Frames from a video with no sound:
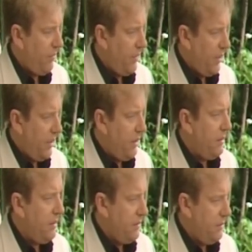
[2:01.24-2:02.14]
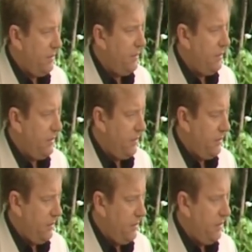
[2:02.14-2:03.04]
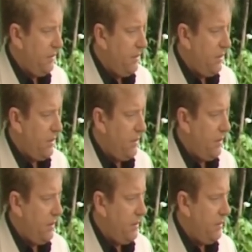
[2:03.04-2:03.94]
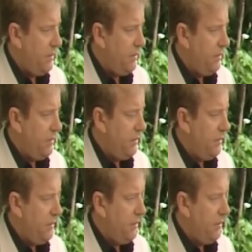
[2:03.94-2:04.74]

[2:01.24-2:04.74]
(silent)